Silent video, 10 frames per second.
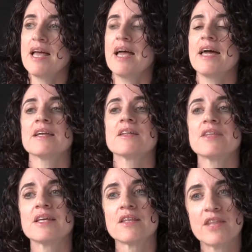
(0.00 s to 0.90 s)
And I
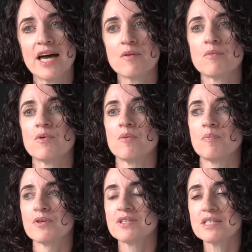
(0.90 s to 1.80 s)
think that will
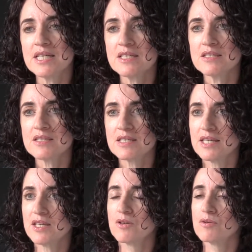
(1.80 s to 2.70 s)
potentially